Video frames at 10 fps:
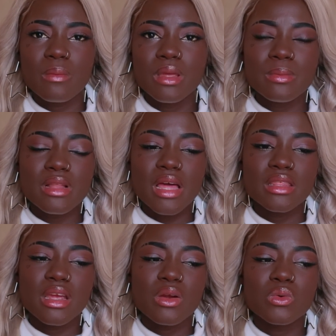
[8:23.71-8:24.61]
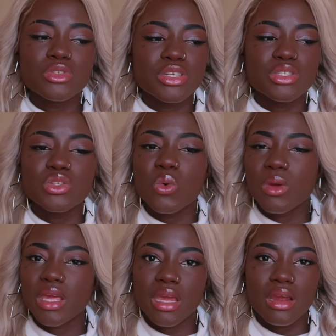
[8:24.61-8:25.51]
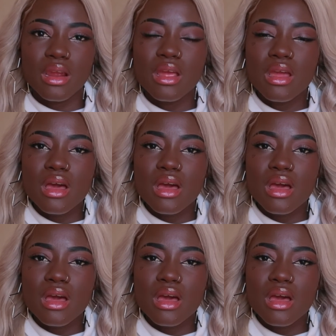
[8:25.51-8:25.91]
are people out there who just don't care